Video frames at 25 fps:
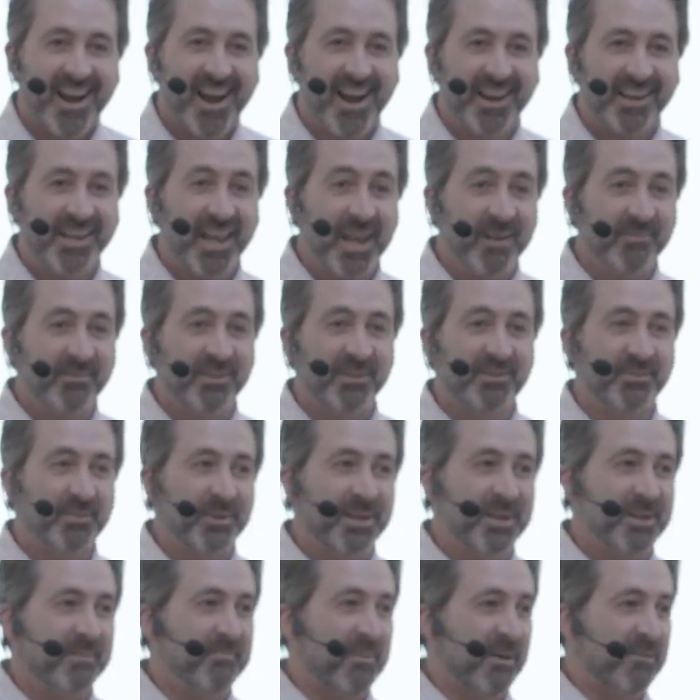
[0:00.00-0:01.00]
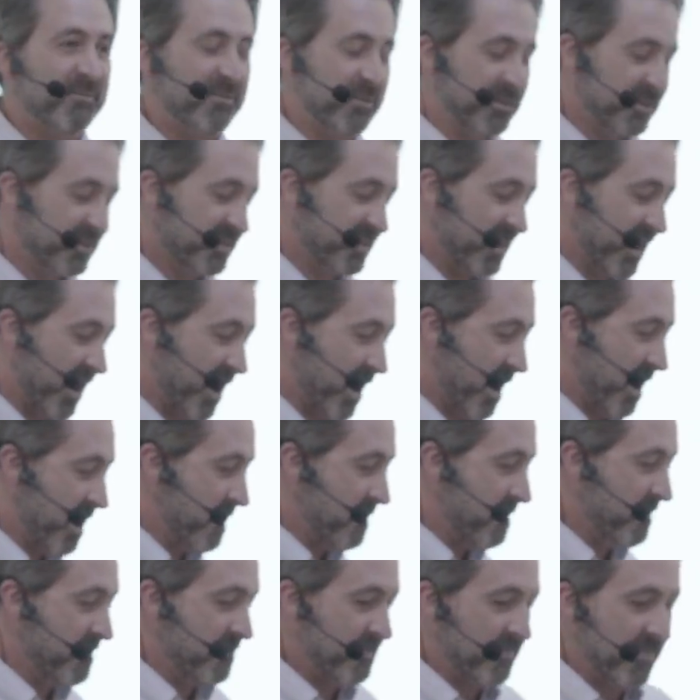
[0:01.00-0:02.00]
I came to Sweden my first
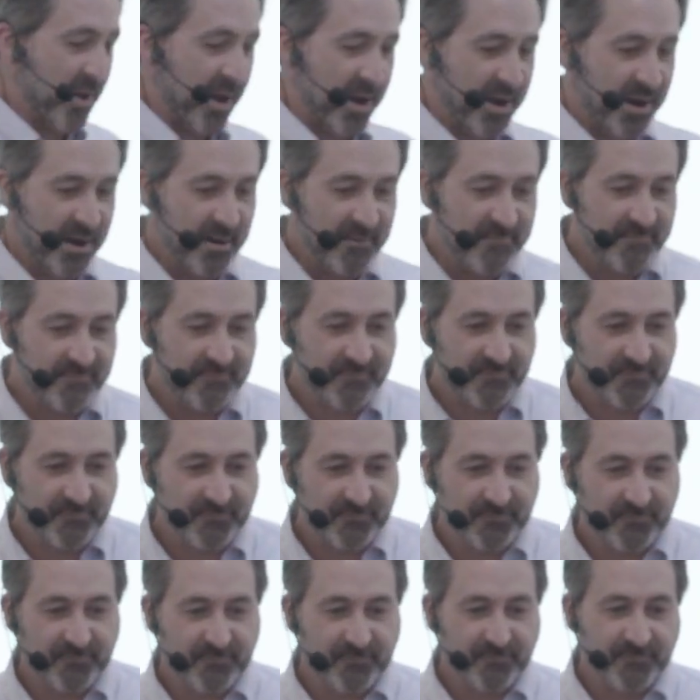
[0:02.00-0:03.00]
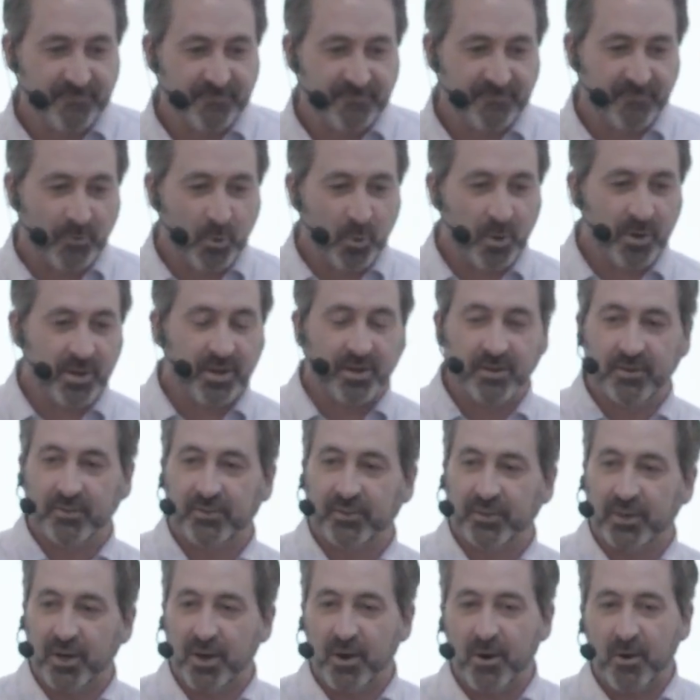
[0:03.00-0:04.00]
time 4
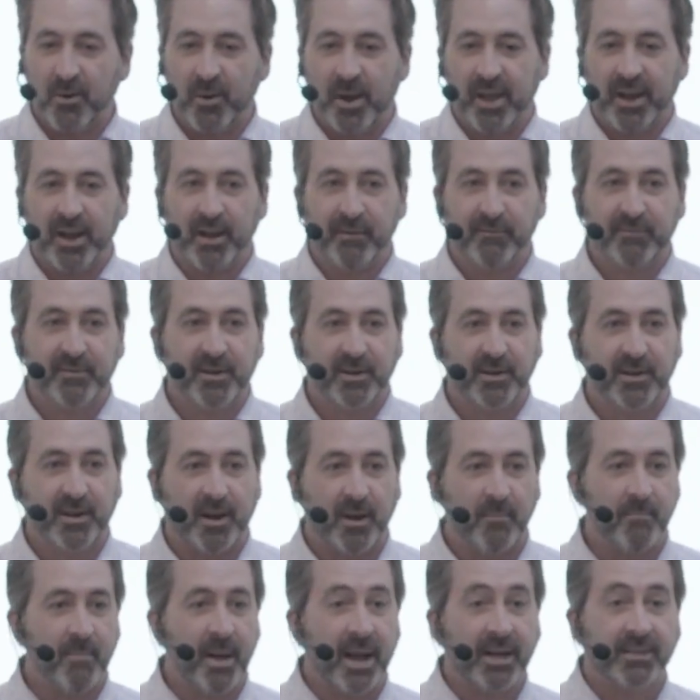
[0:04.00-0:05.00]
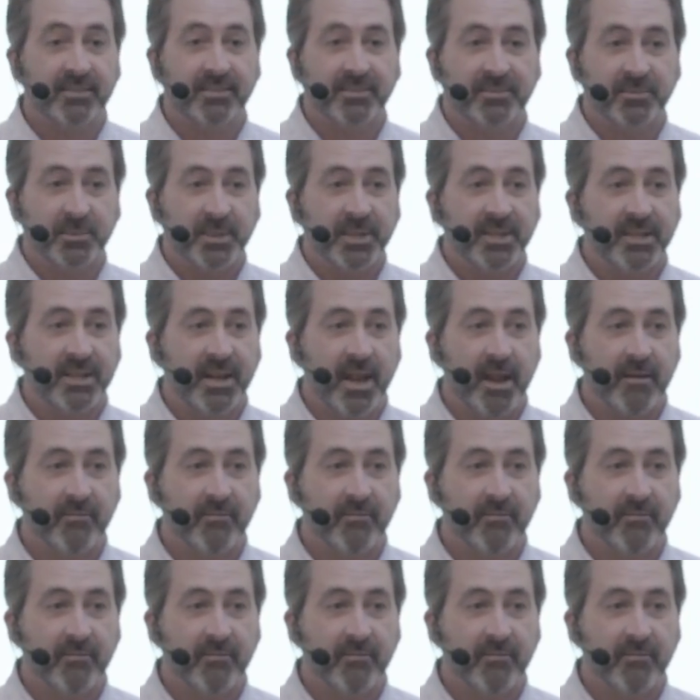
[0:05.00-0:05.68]
years ago, and I've come back to Sweden